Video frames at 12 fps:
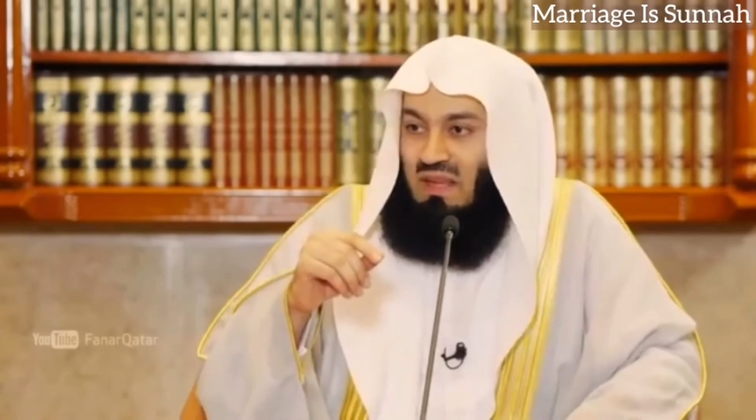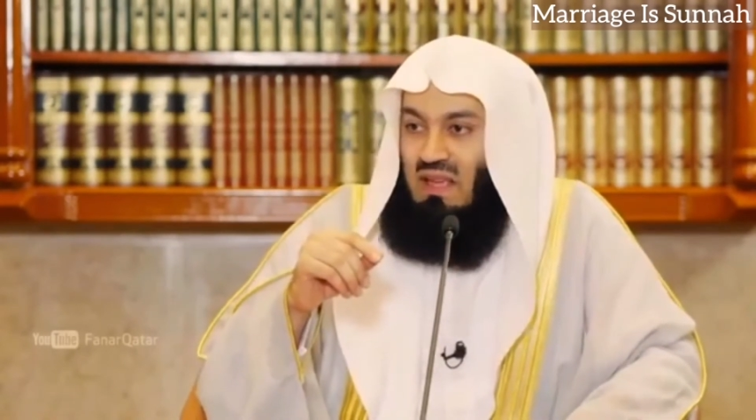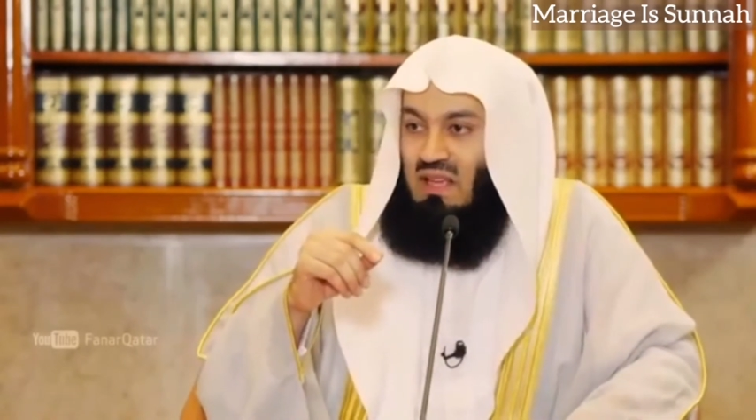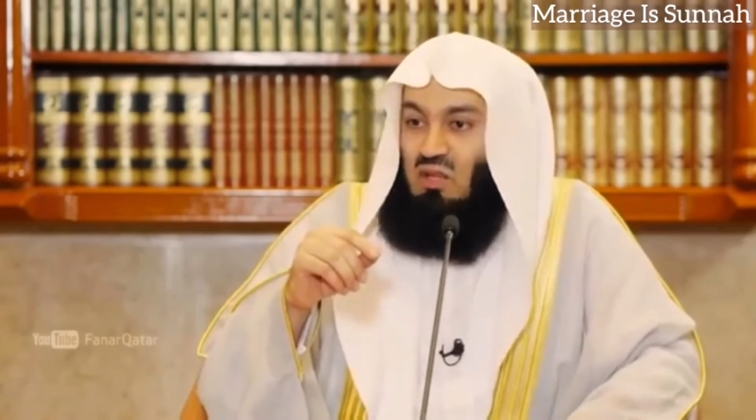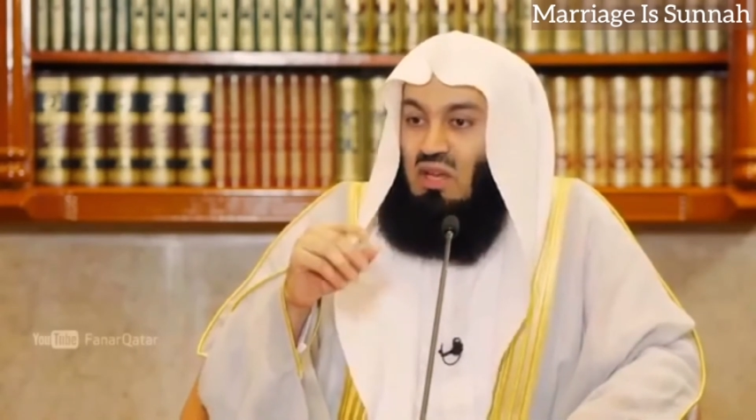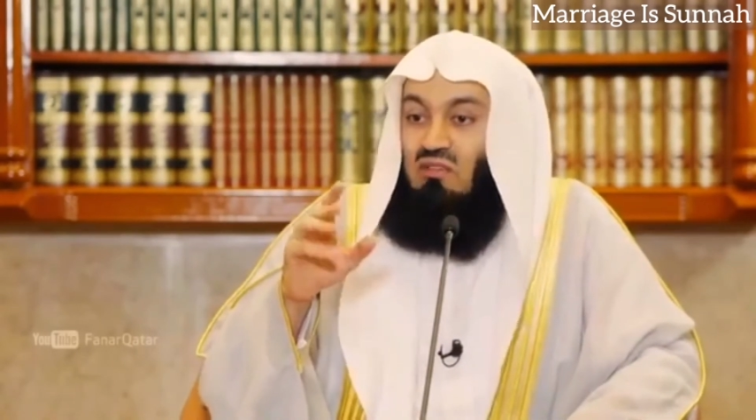
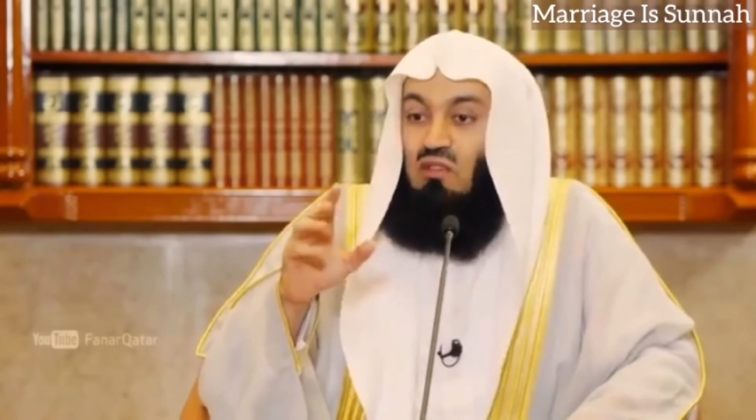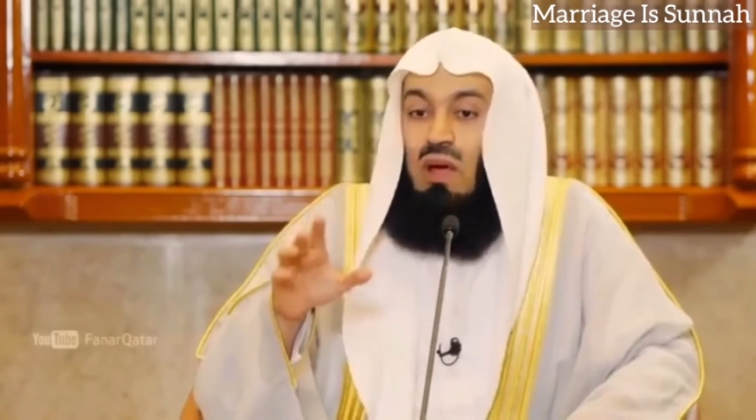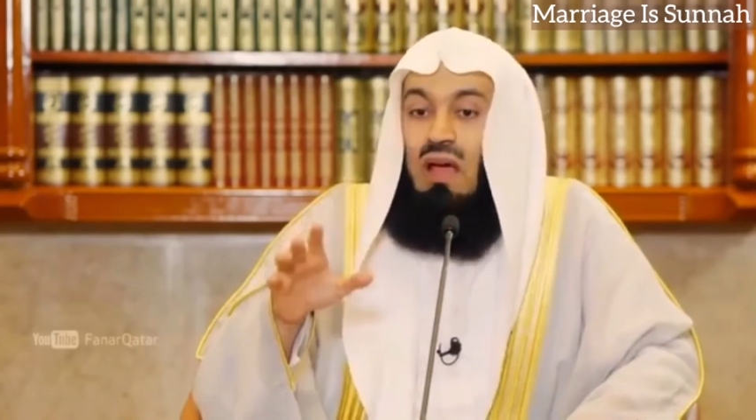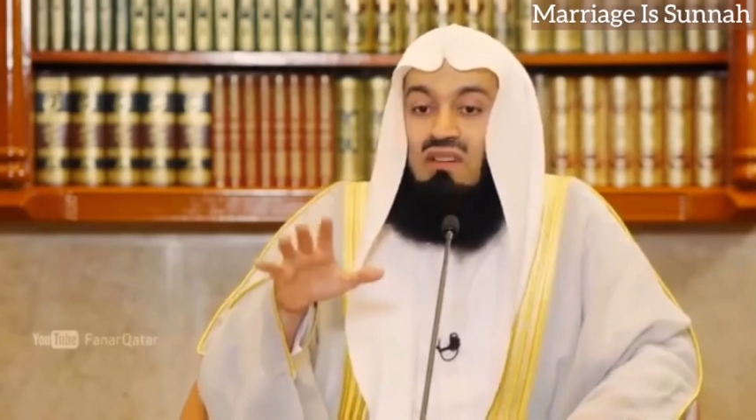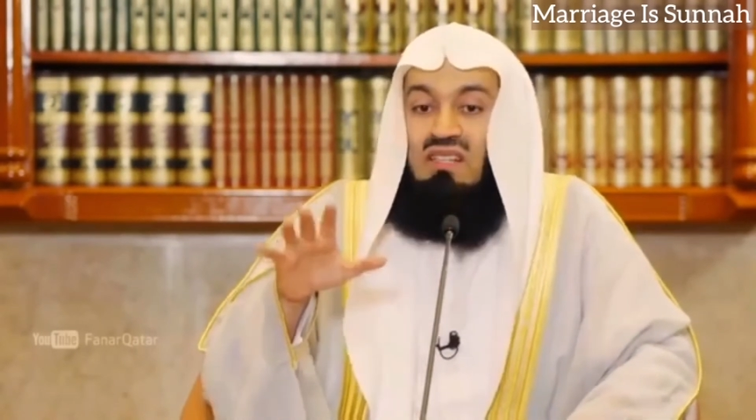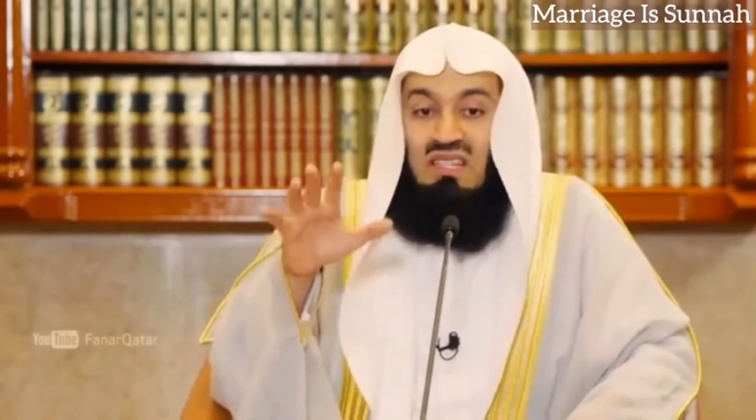So if you
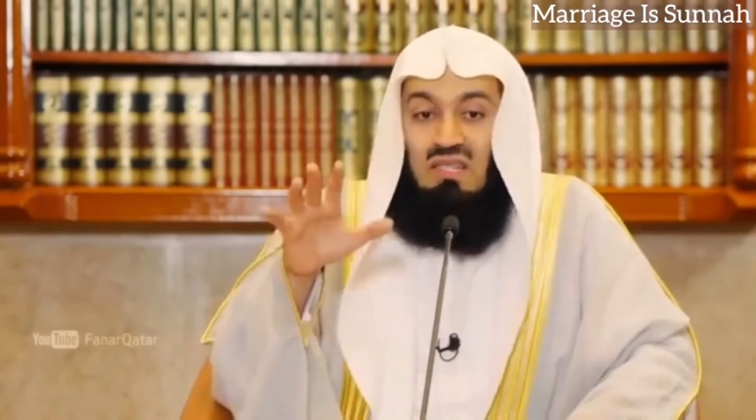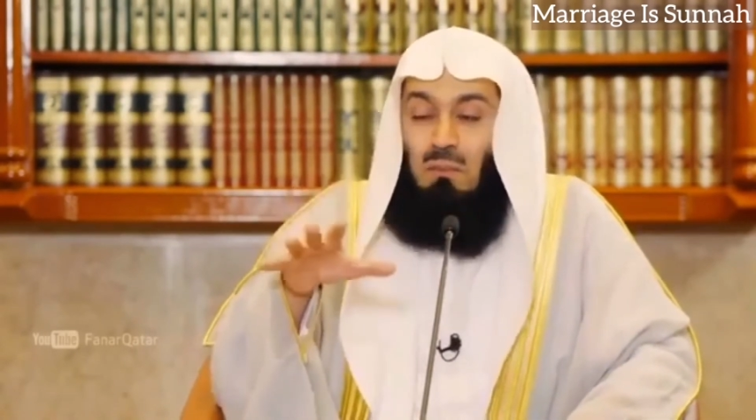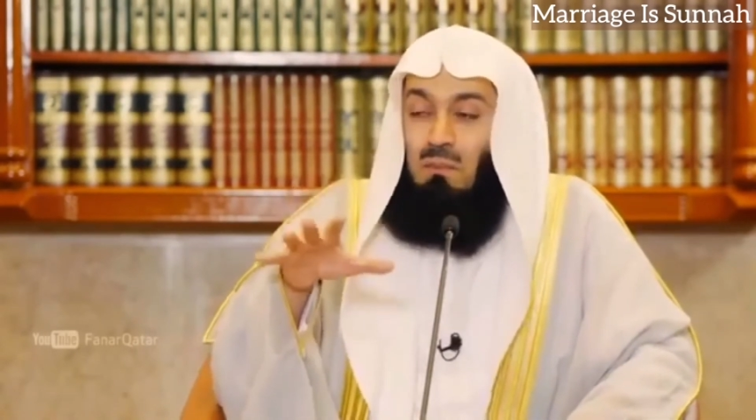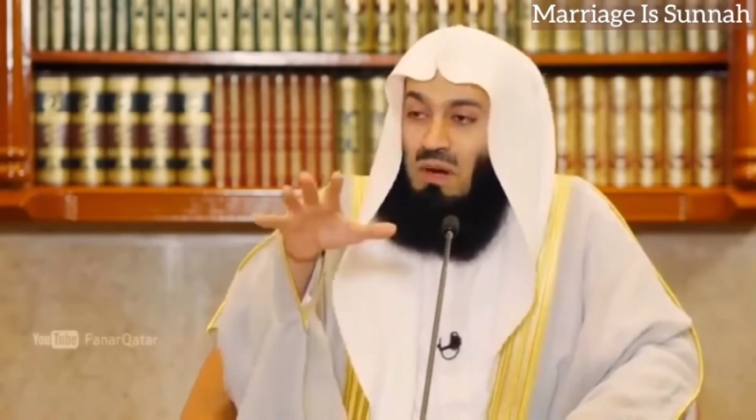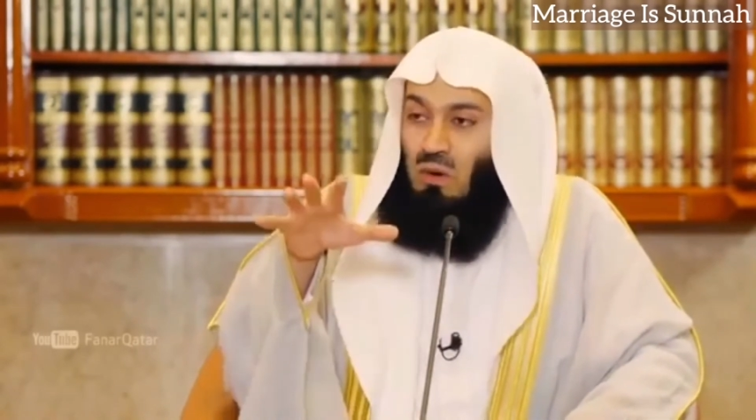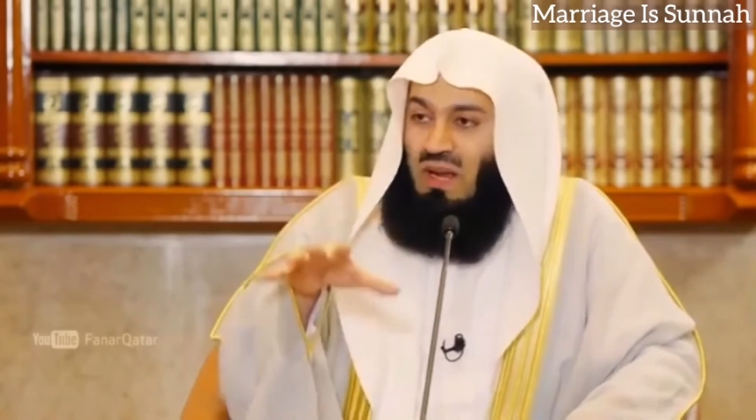have a
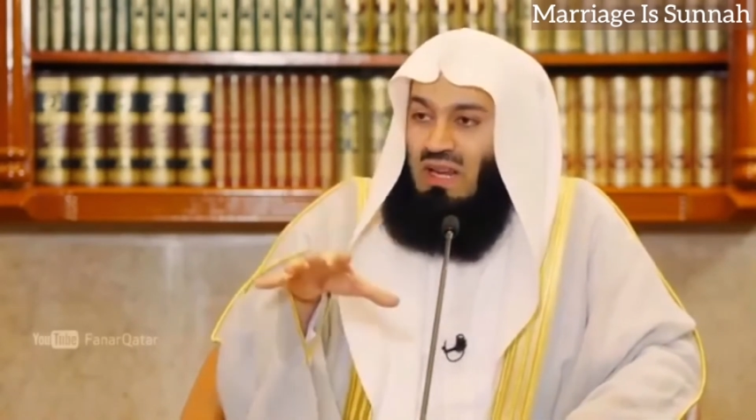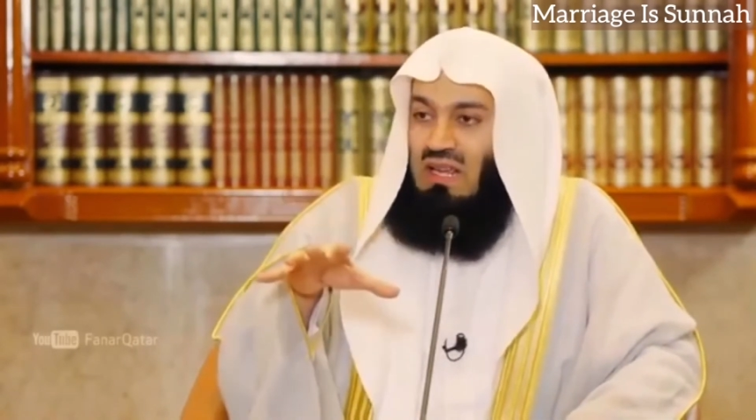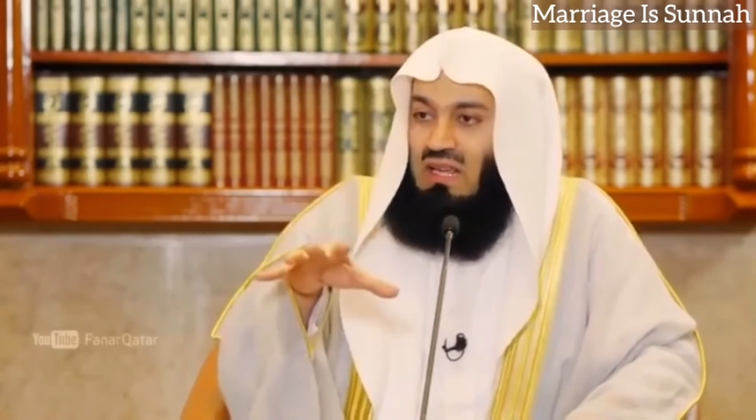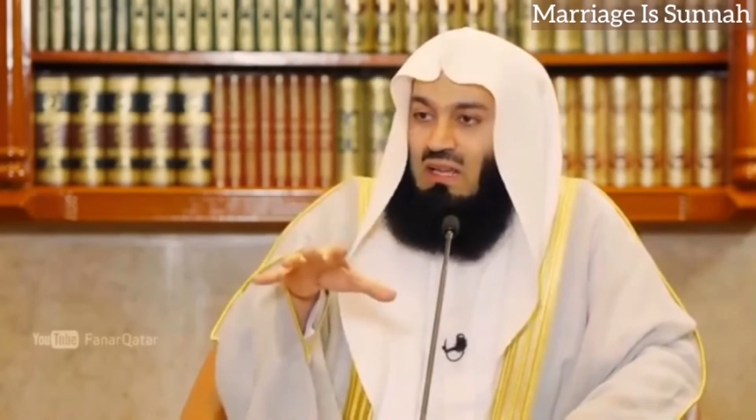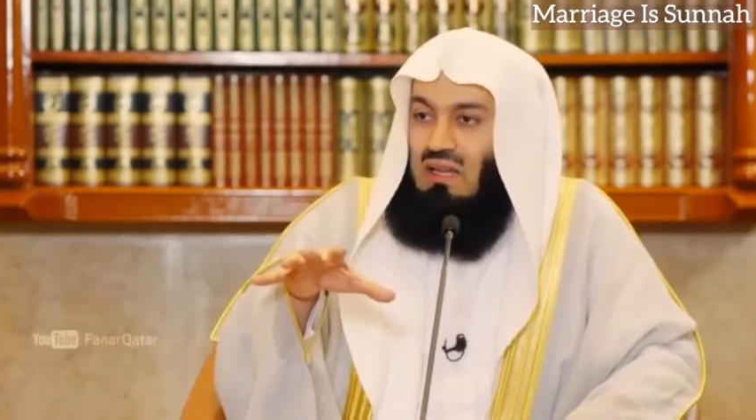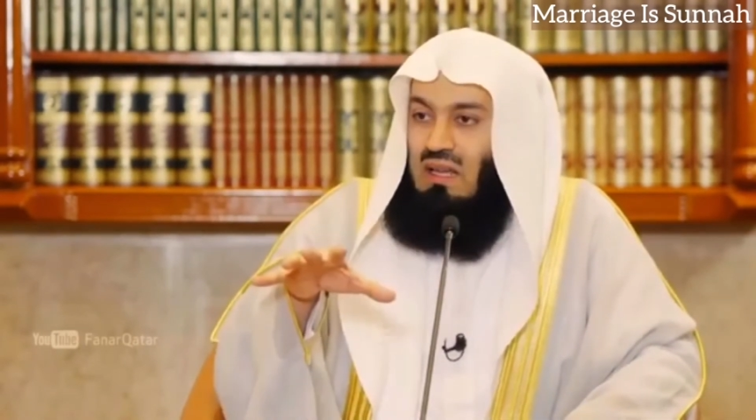simple
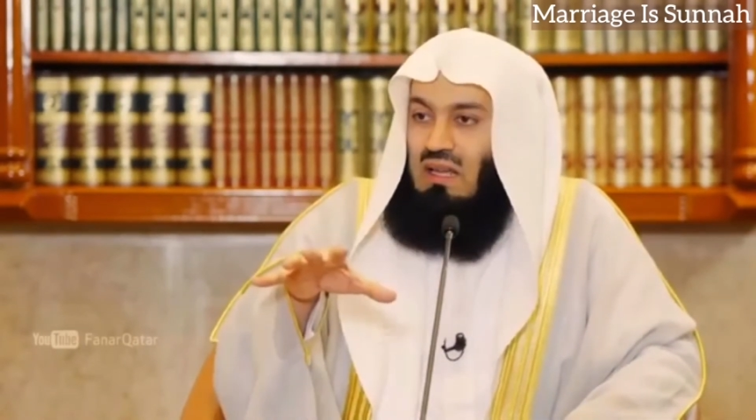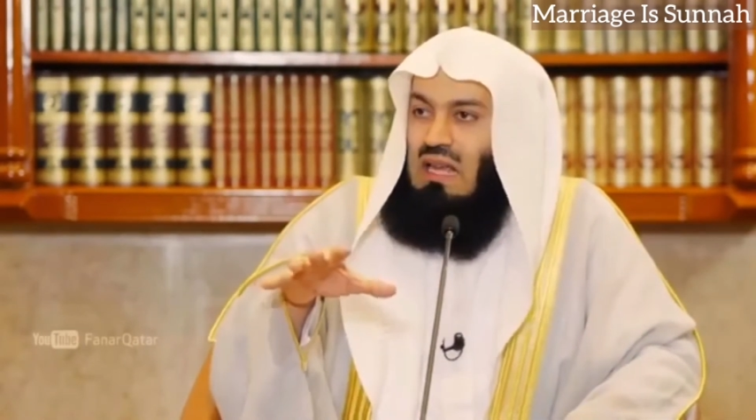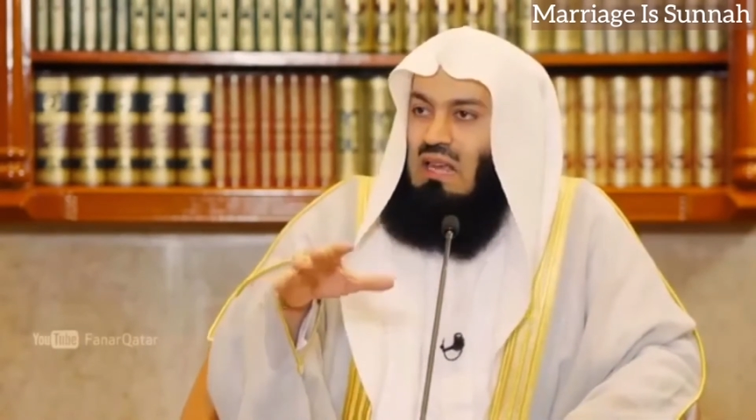wedding,